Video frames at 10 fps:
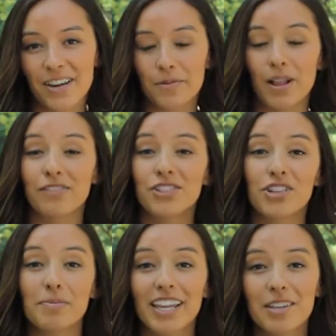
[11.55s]
Well, I've
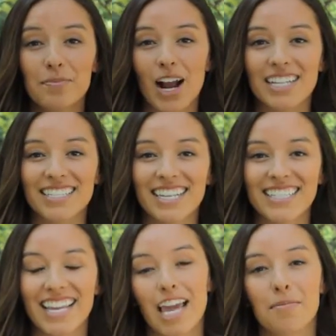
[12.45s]
streamlined the process
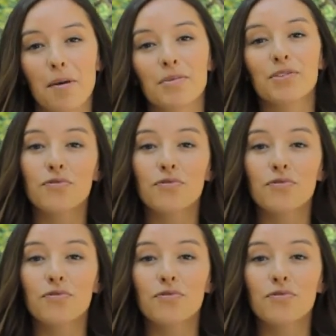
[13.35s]
and came up with